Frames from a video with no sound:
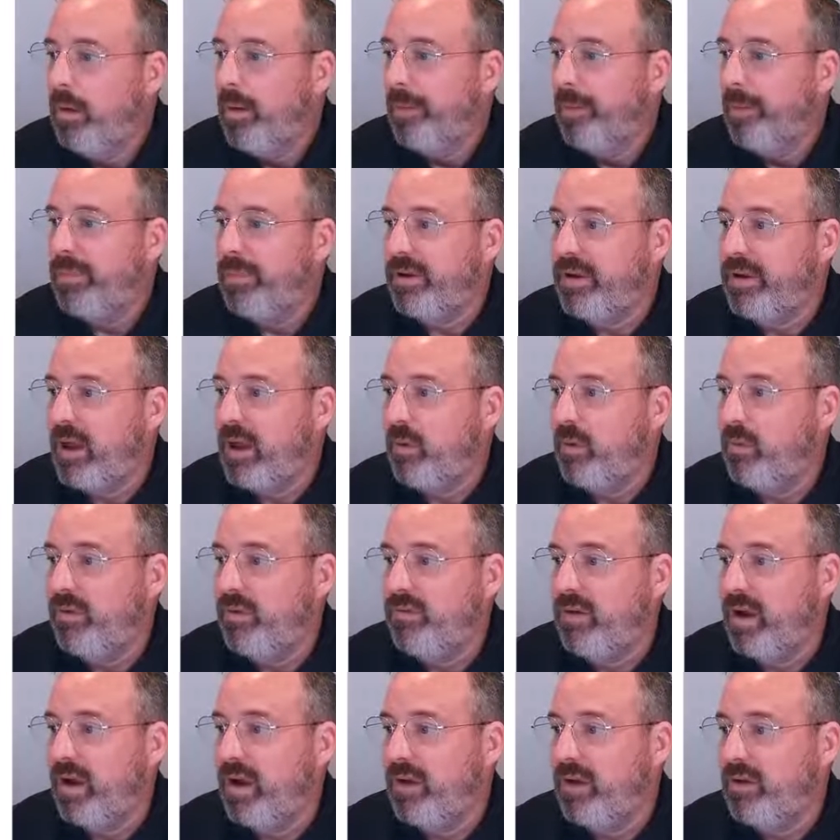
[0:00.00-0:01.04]
But now we've
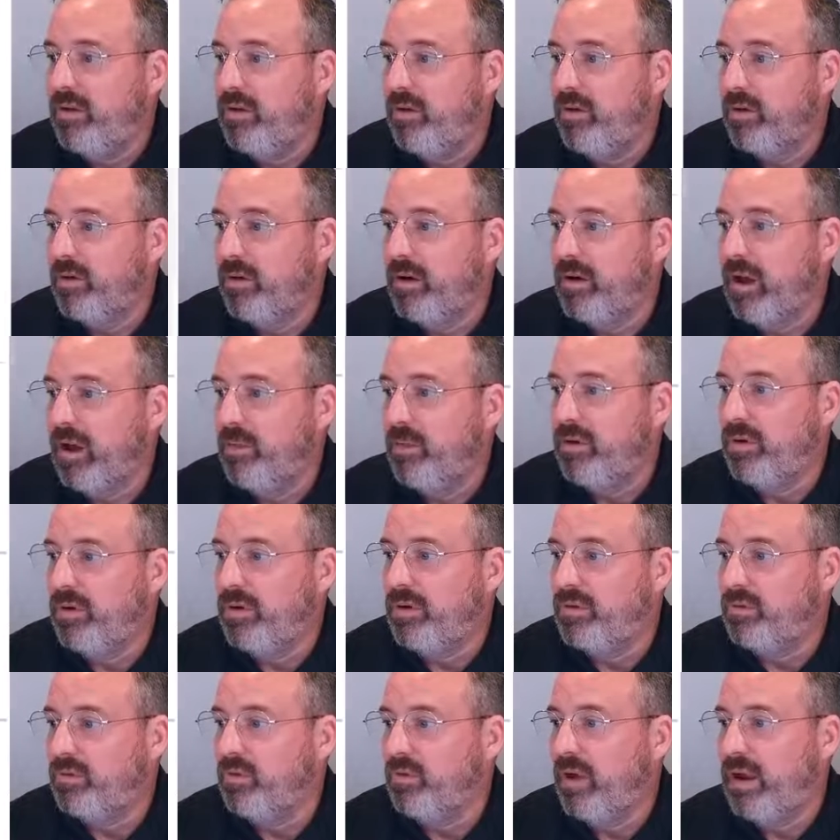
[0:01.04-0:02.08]
got your guidebook
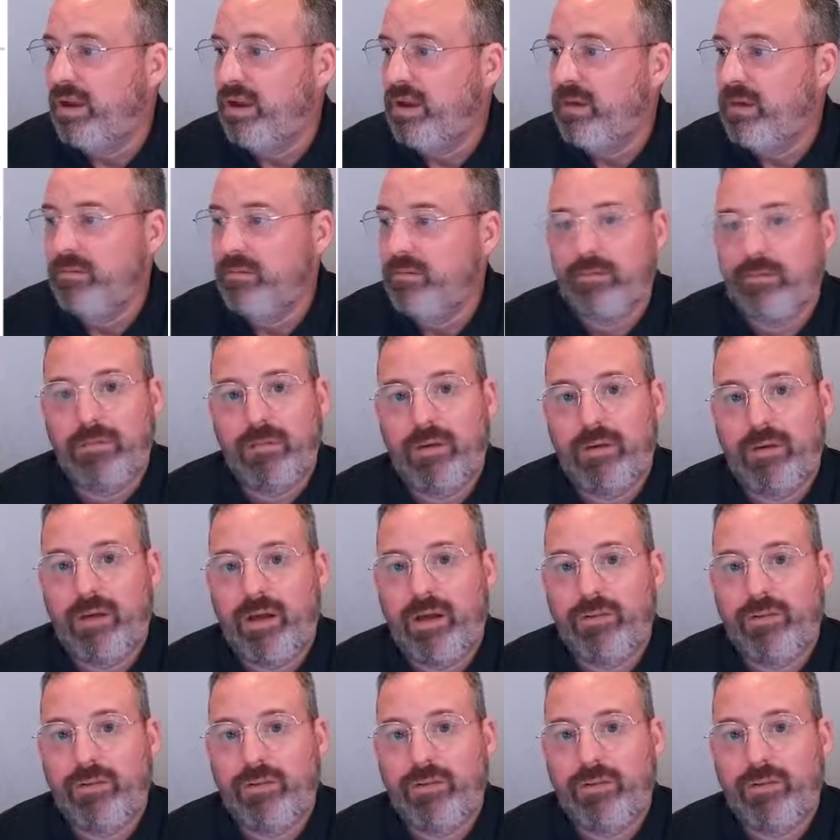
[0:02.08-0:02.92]
is ready. I'll